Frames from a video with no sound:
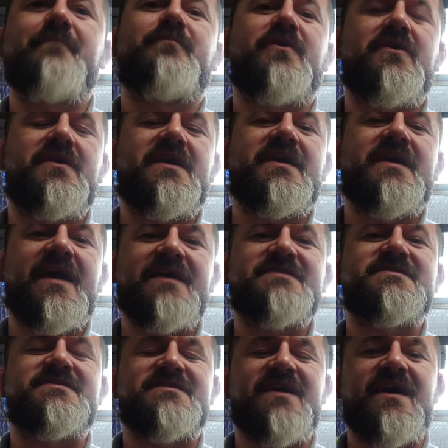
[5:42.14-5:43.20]
burning
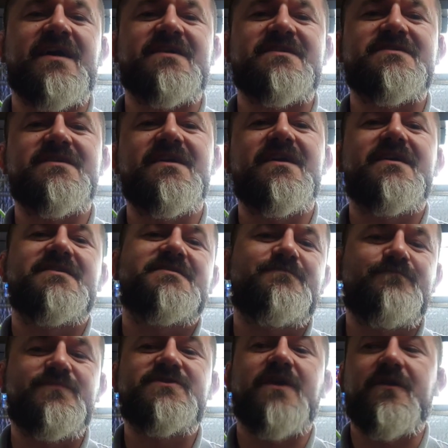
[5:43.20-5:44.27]
exercise
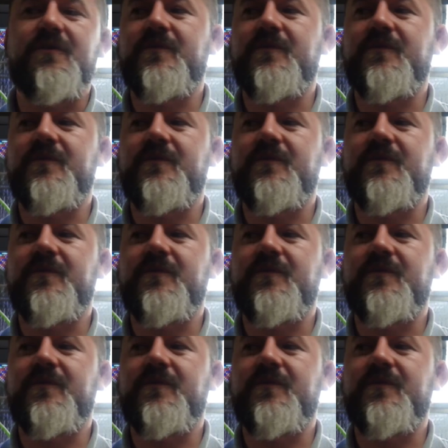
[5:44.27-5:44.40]
so that